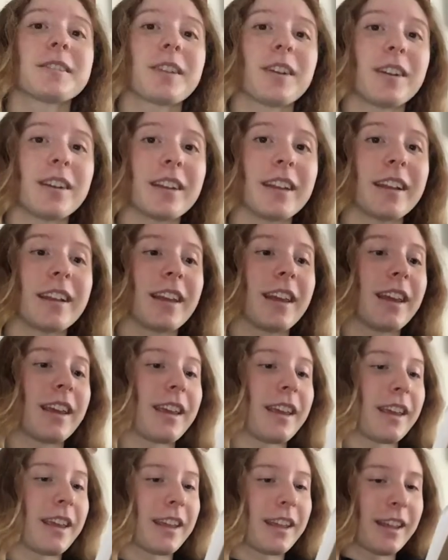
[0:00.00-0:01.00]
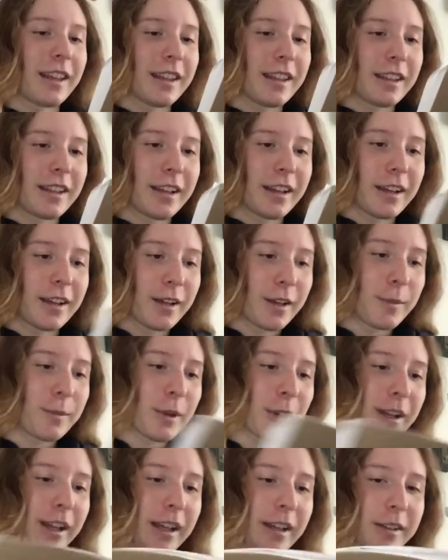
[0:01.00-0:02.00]
started.
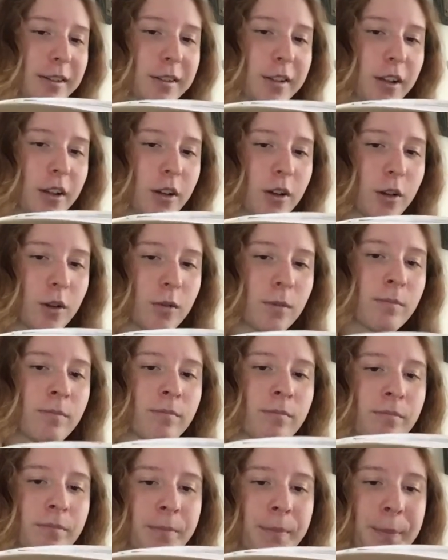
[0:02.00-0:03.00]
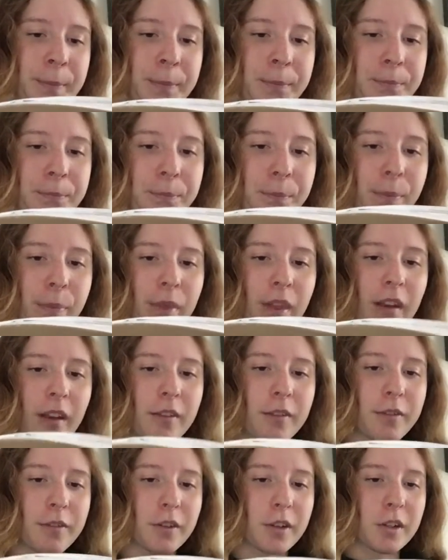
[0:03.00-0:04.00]
Okay, so
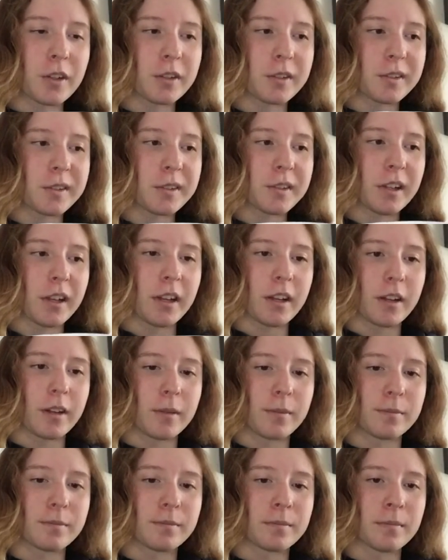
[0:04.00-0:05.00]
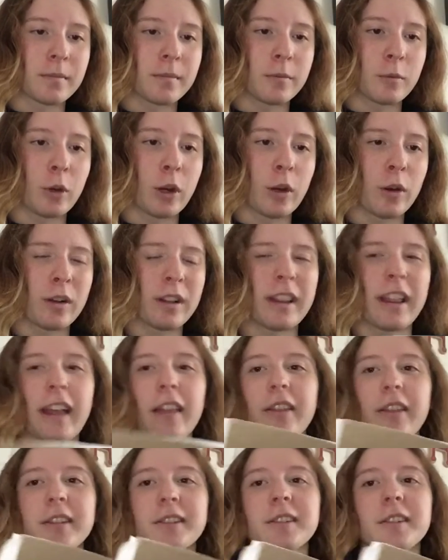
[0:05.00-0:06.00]
first, well,
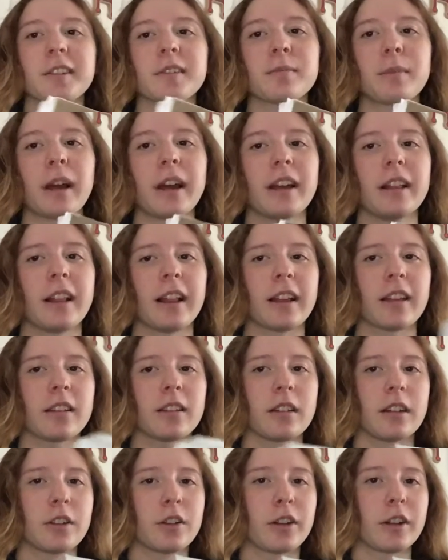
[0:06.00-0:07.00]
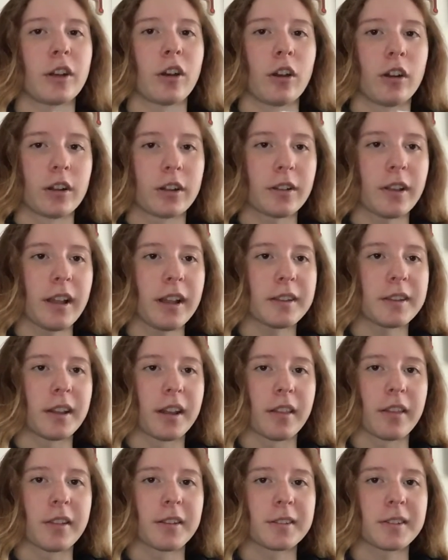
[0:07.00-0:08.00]
like this is my, like during art class,
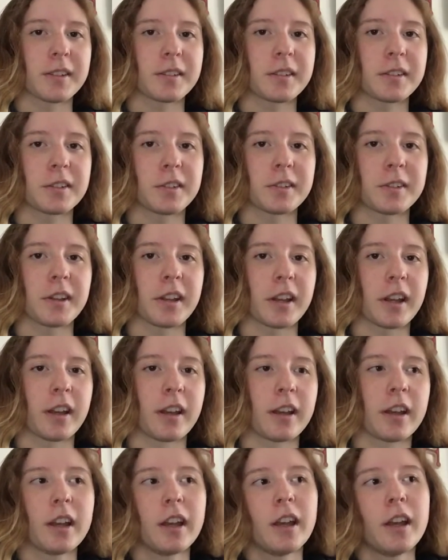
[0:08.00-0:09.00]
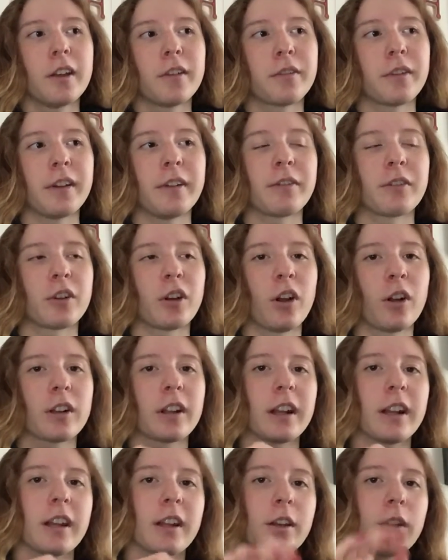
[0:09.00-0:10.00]
like this isn't just like a free-for-all
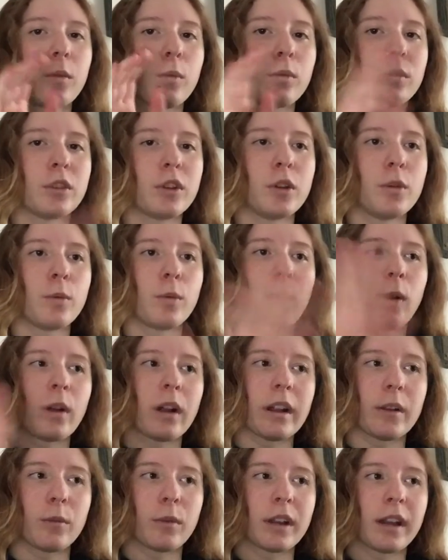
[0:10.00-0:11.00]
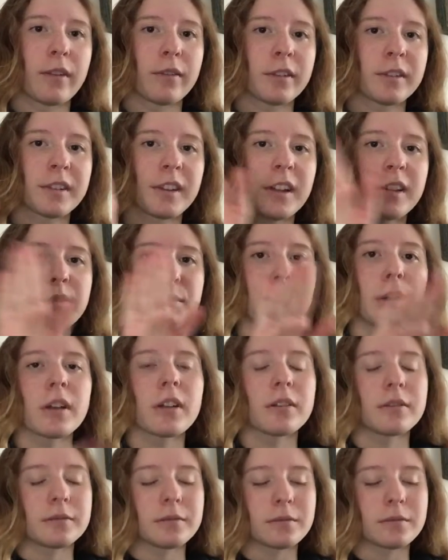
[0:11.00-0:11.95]
kind of do whatever sketchbook.